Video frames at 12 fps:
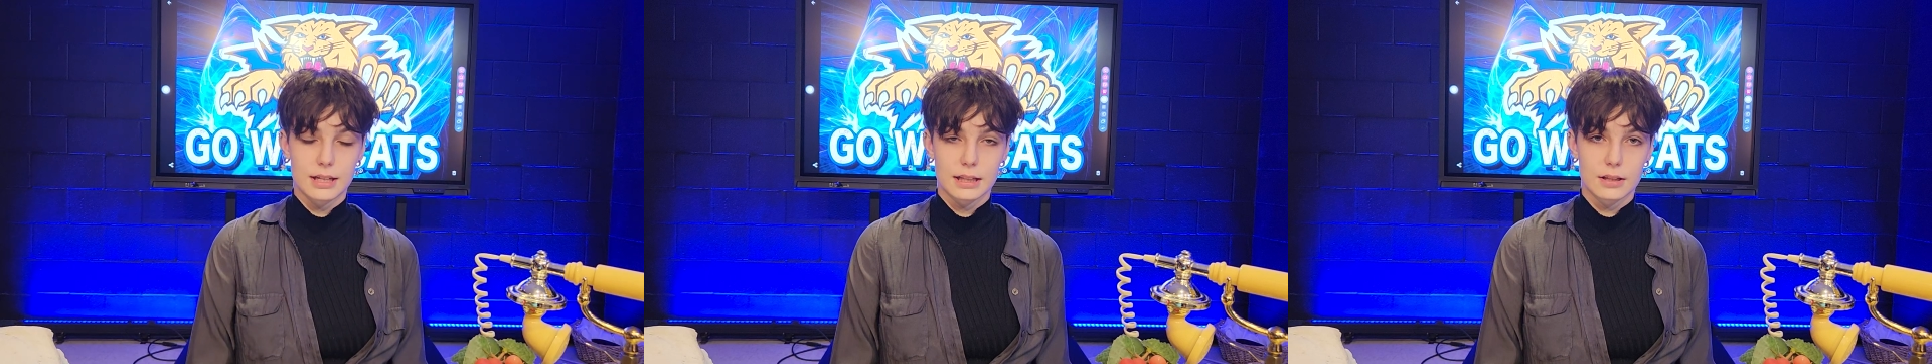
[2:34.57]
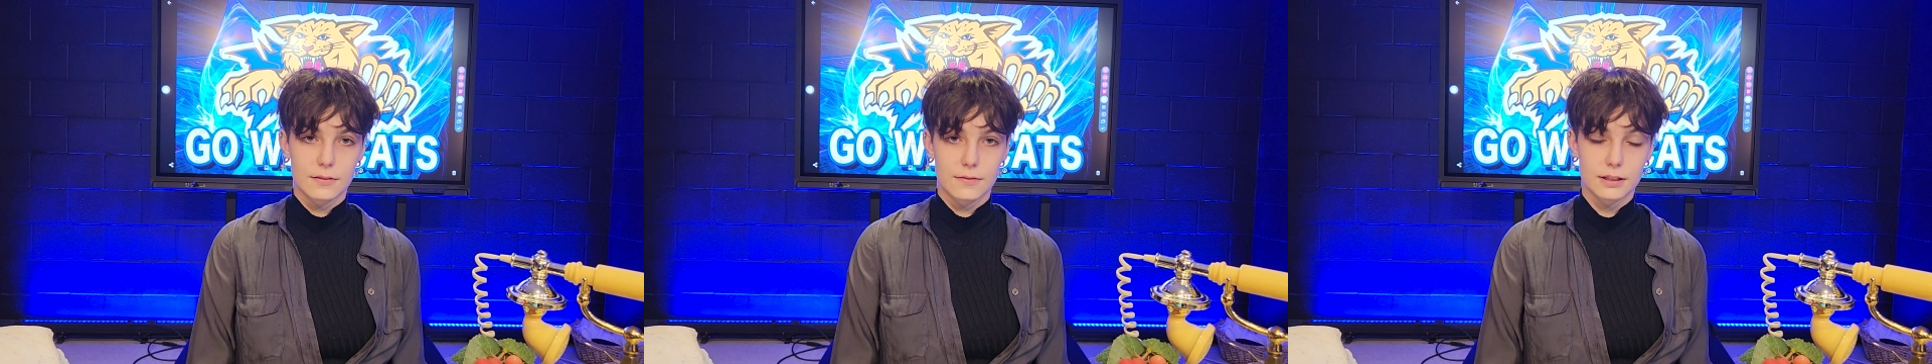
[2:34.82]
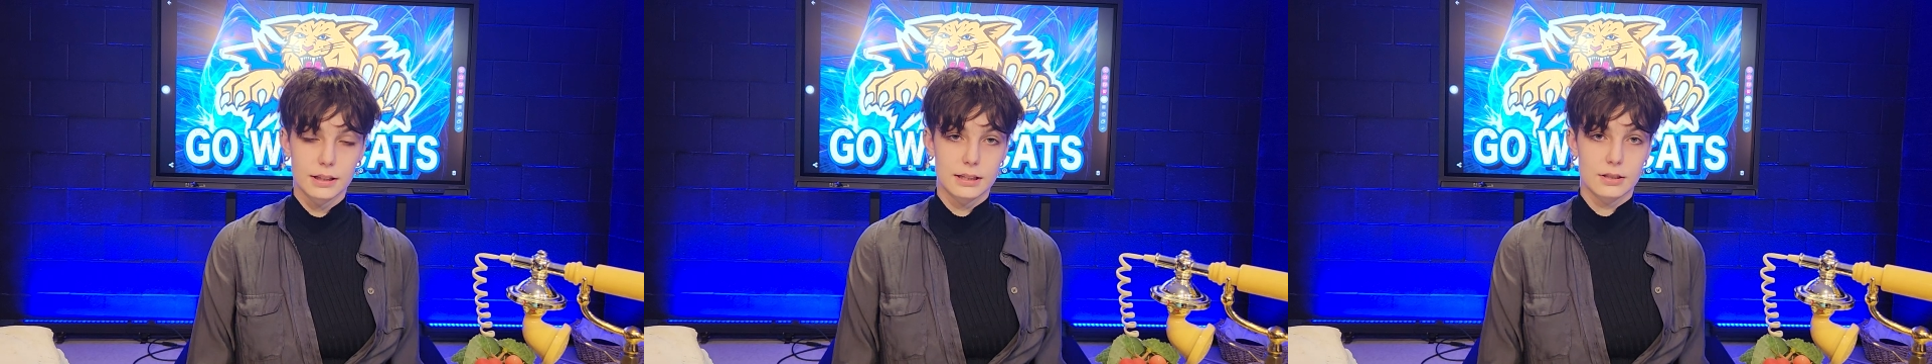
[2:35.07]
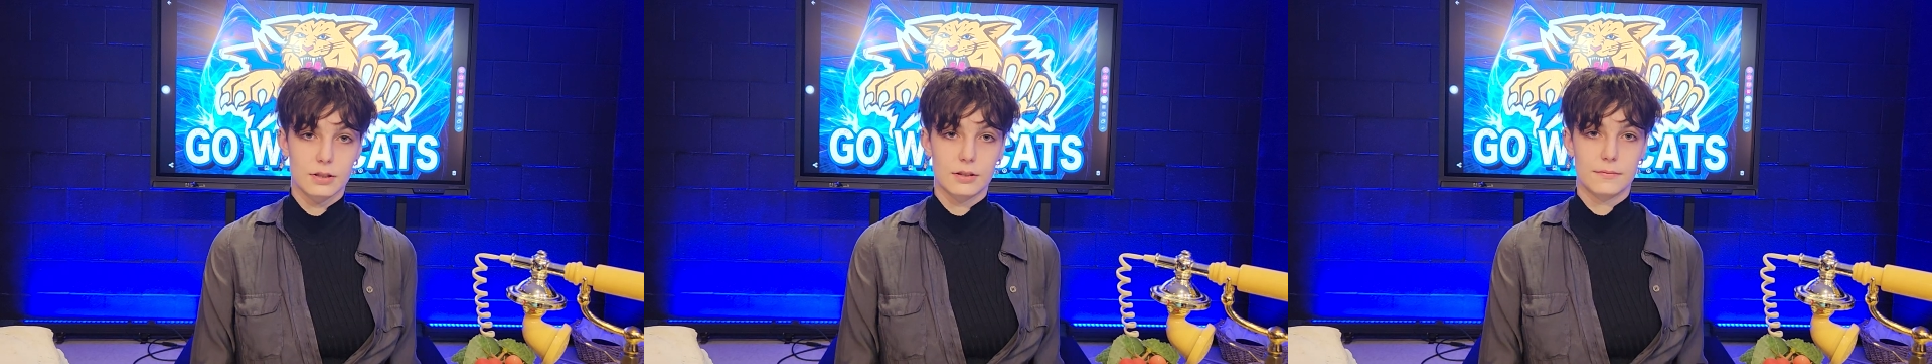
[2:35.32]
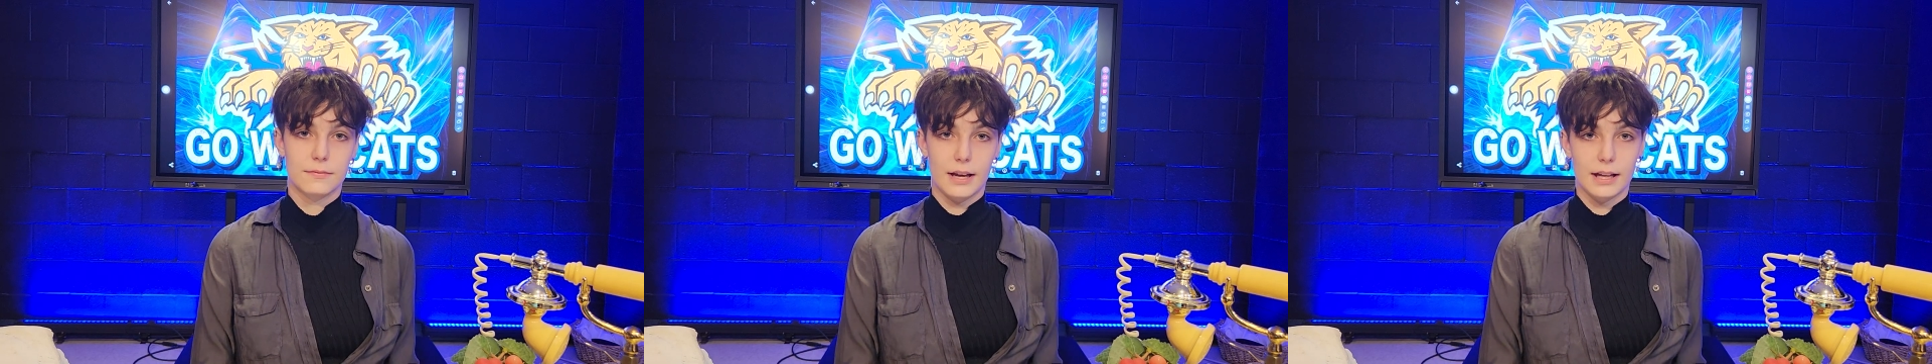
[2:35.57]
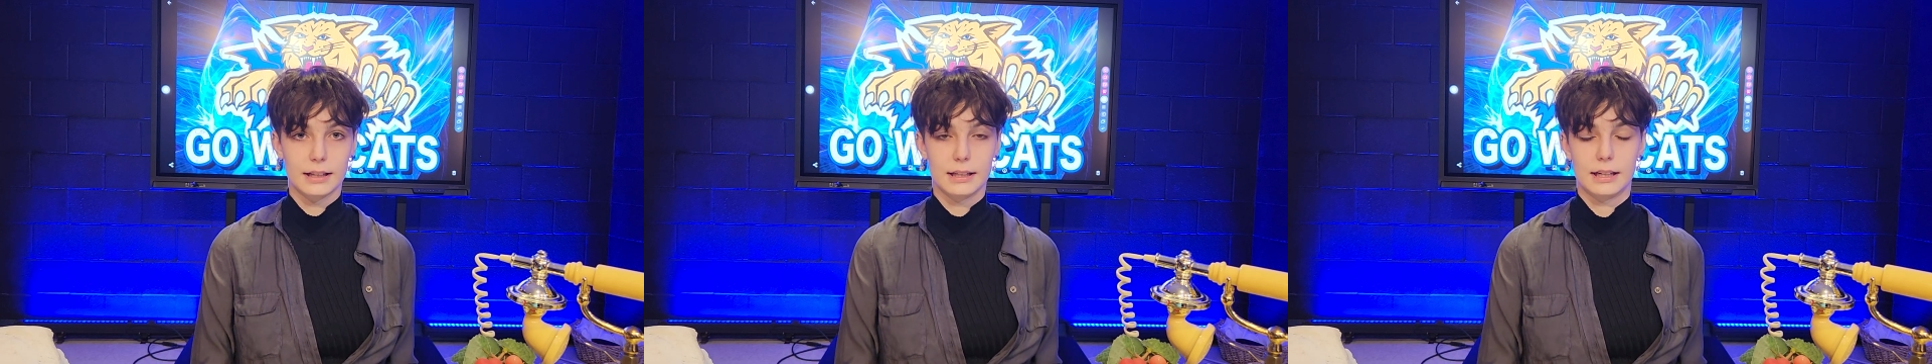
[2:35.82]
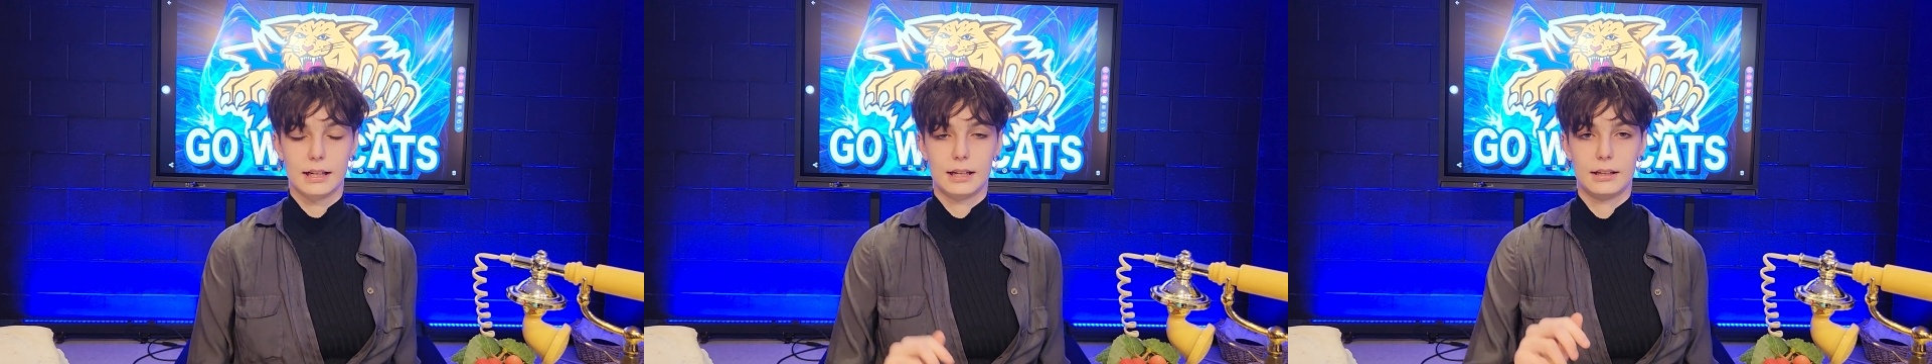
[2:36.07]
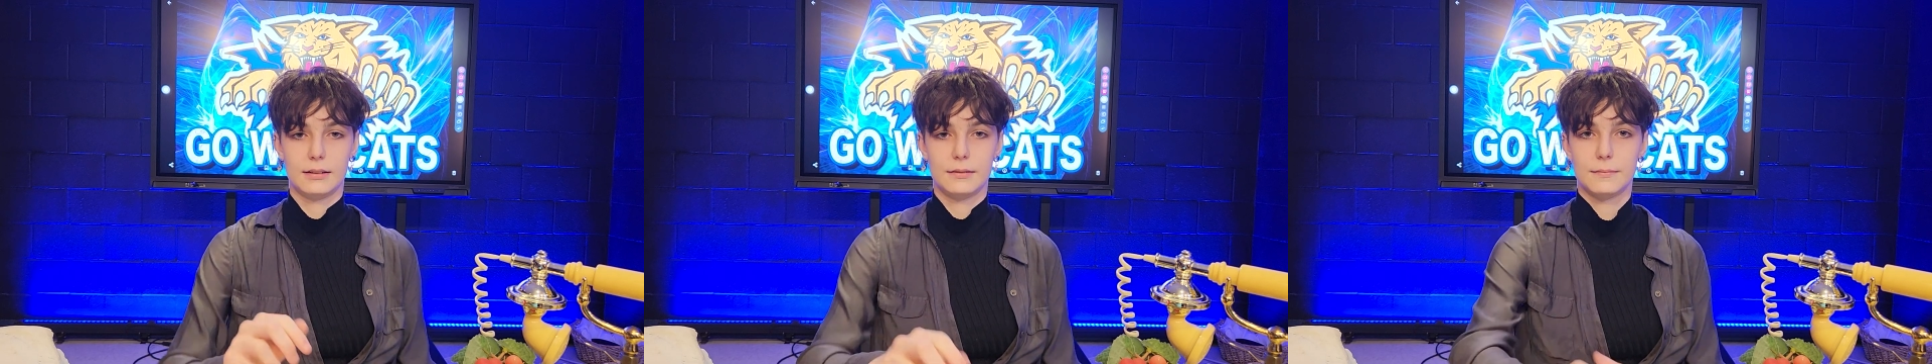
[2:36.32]
that their feelings are valid
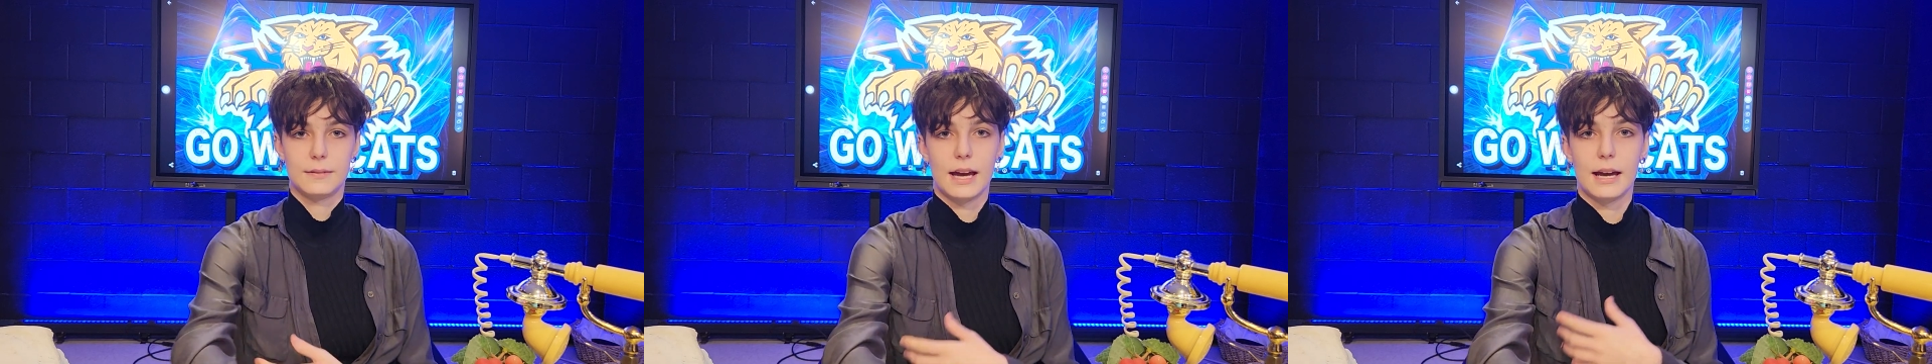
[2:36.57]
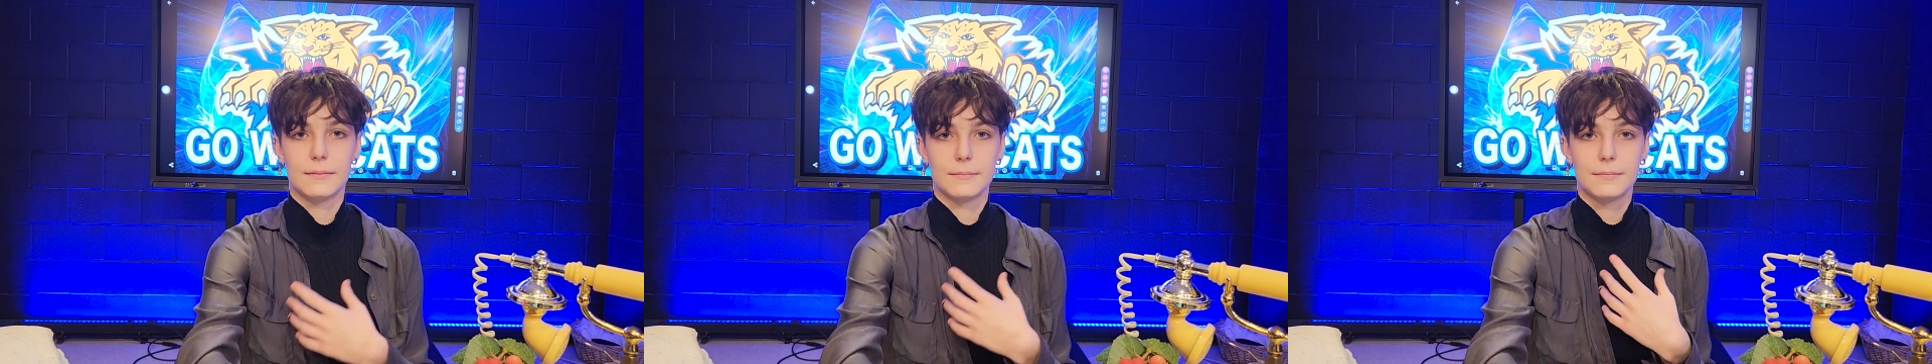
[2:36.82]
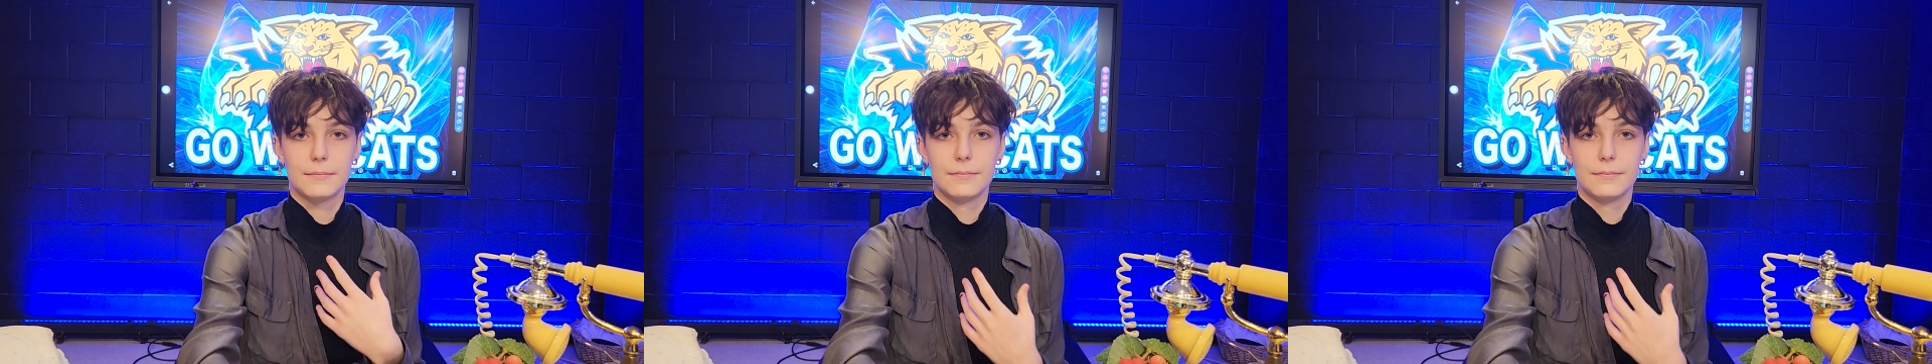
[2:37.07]
and that